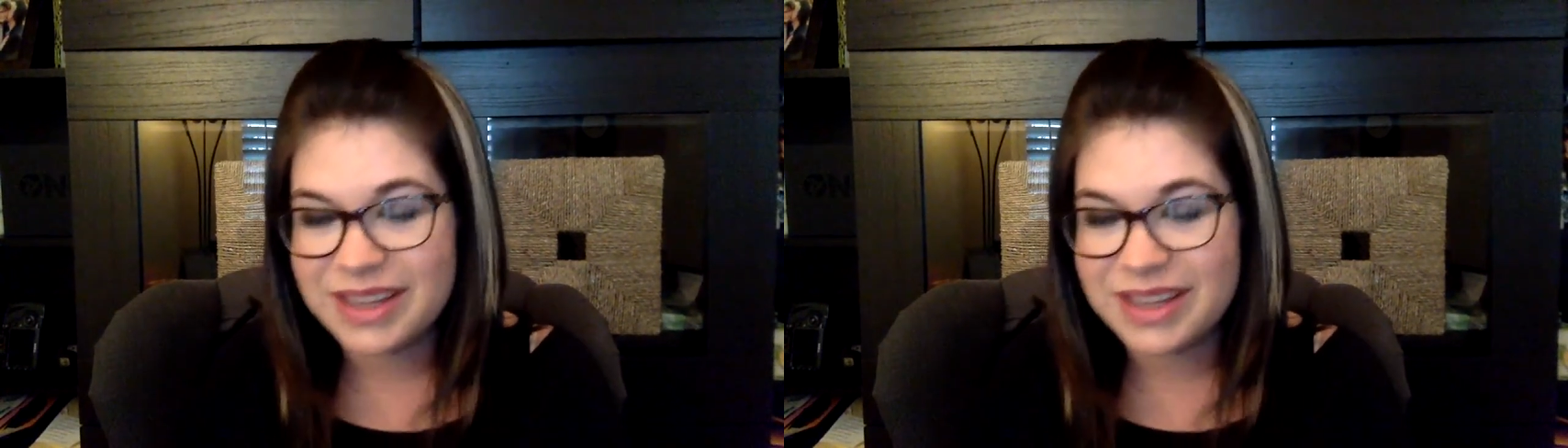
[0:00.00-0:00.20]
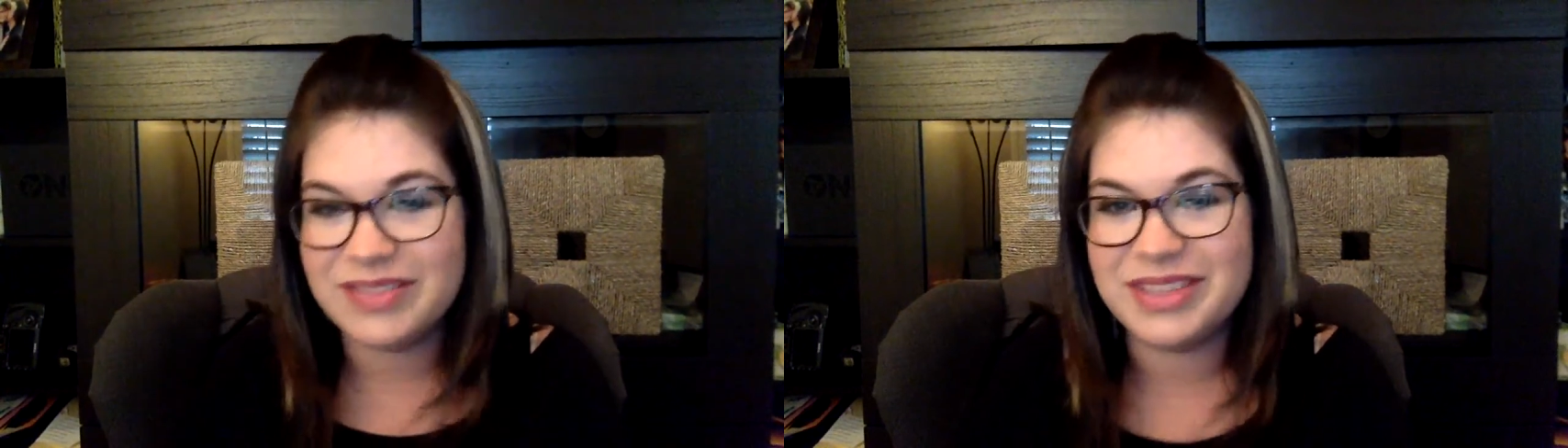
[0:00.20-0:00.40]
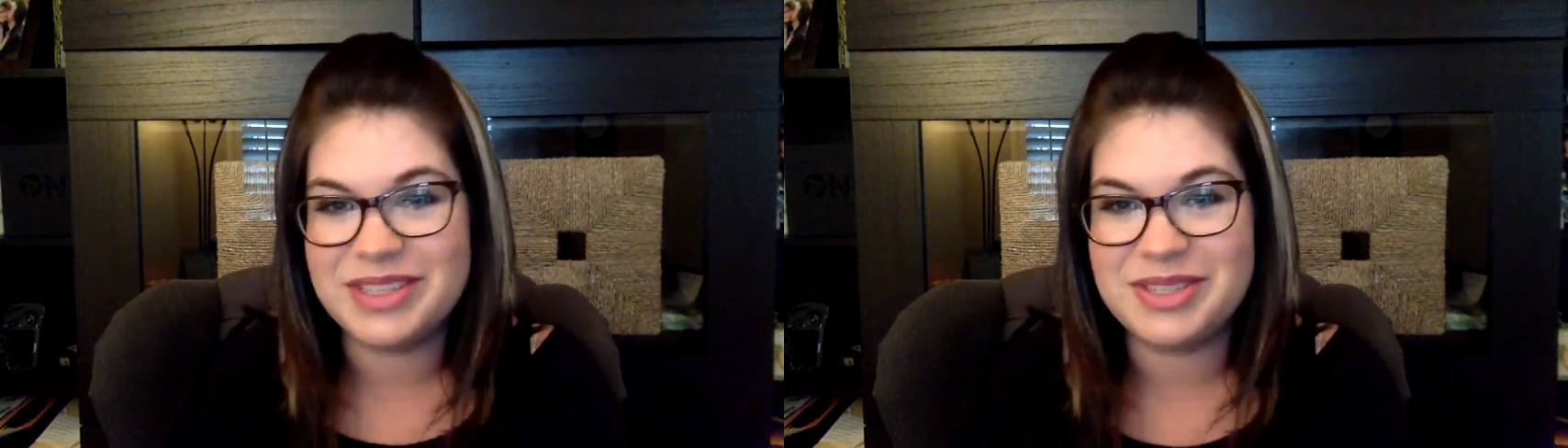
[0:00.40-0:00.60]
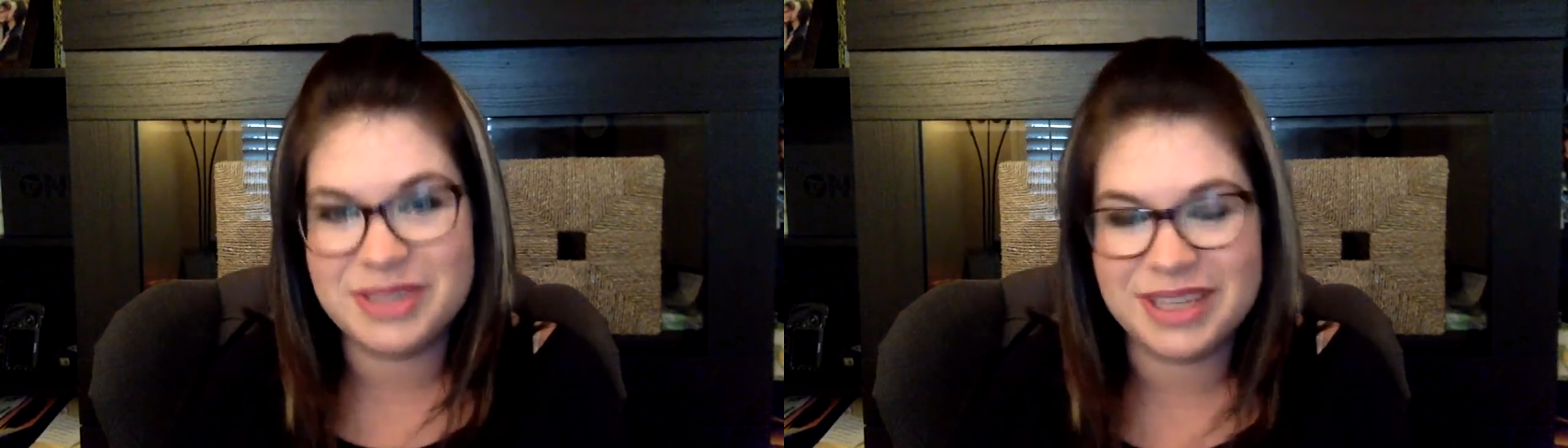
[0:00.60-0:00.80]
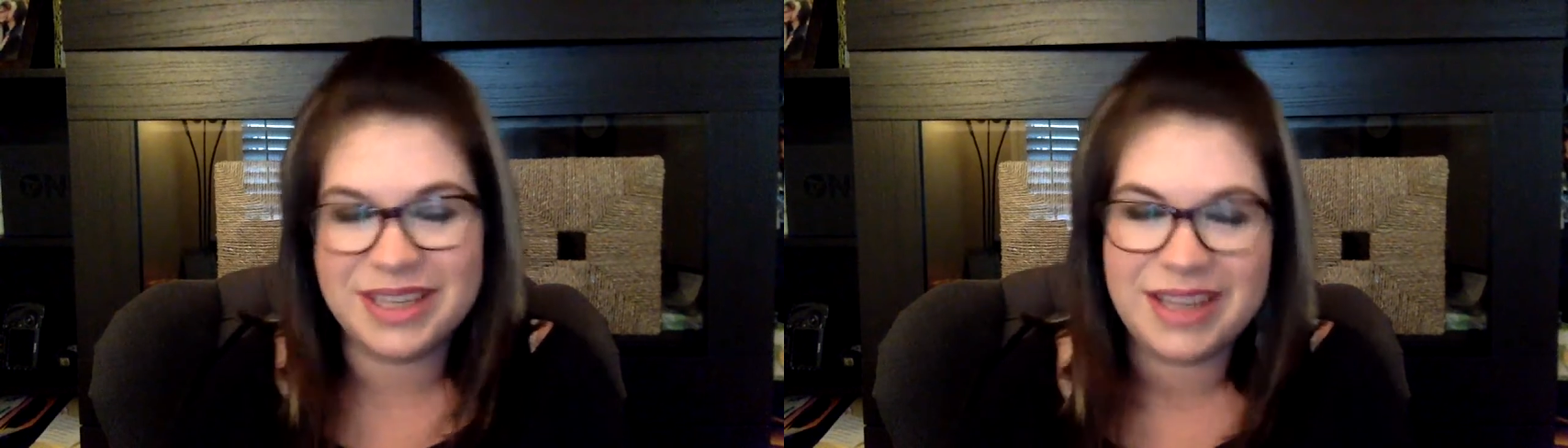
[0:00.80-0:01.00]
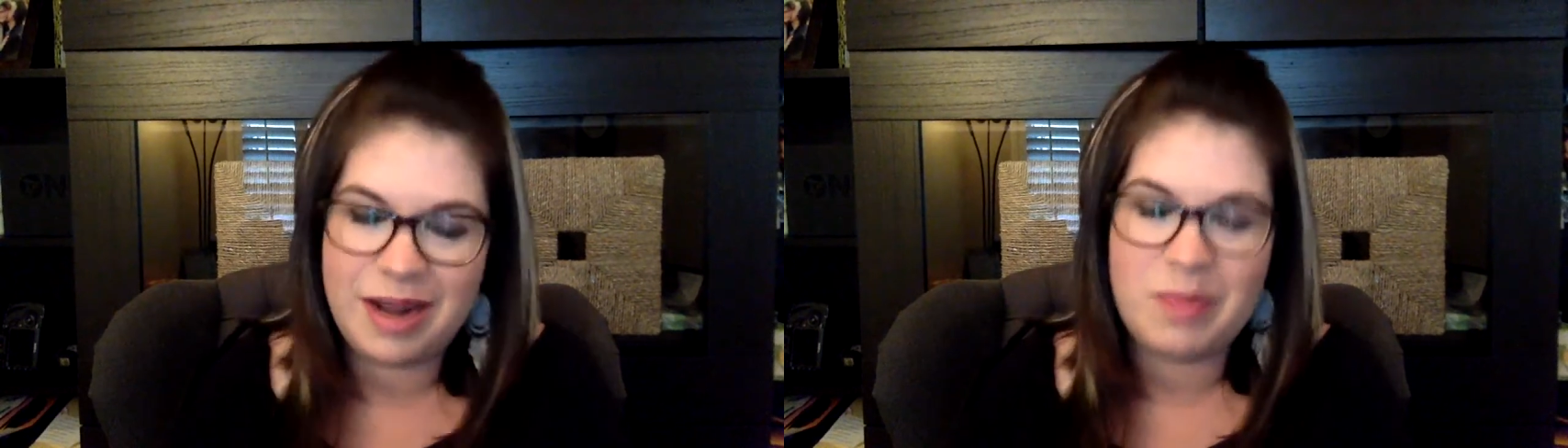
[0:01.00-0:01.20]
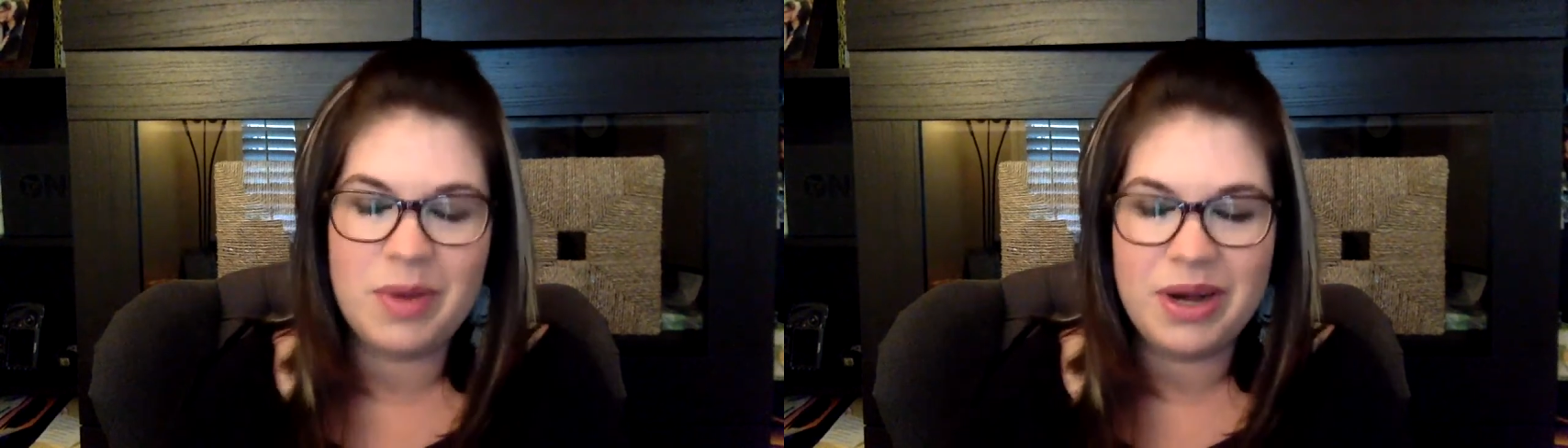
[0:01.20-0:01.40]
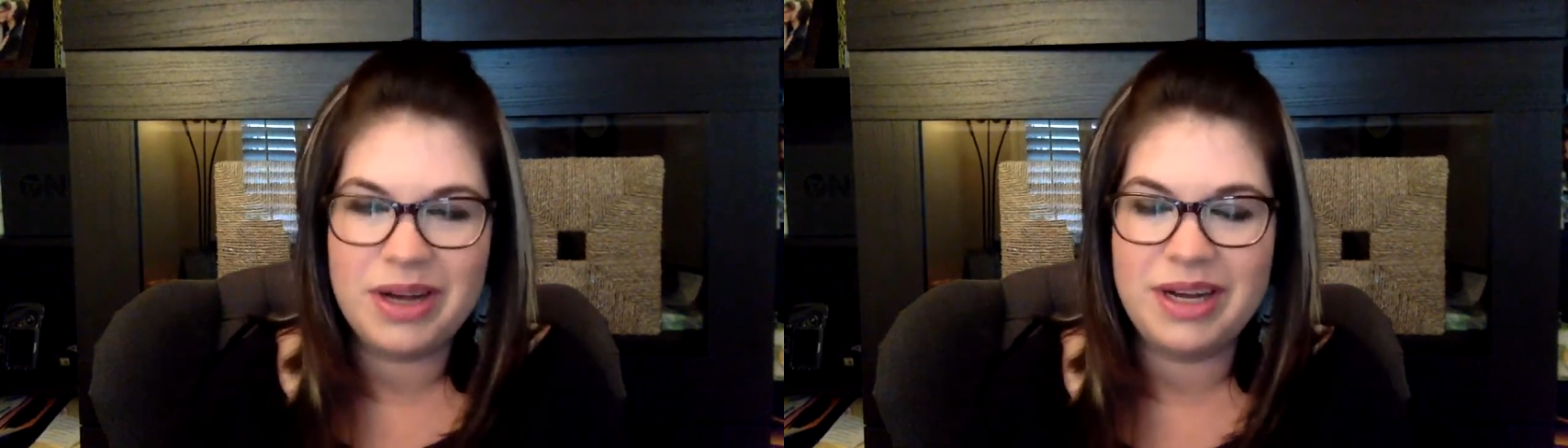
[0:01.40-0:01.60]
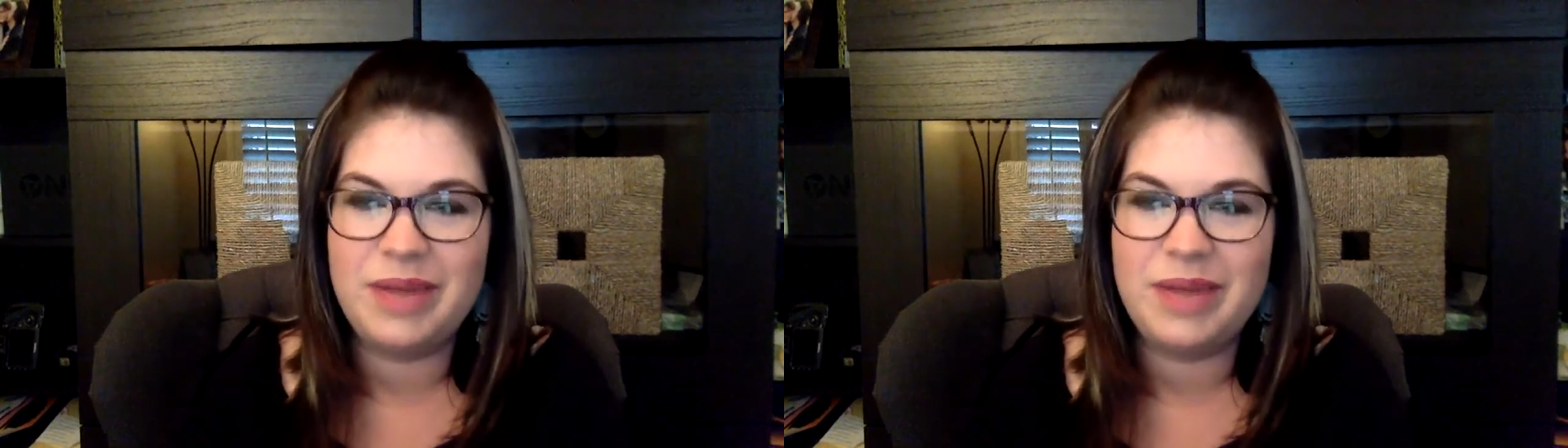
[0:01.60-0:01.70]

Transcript: love this journey that I'm on.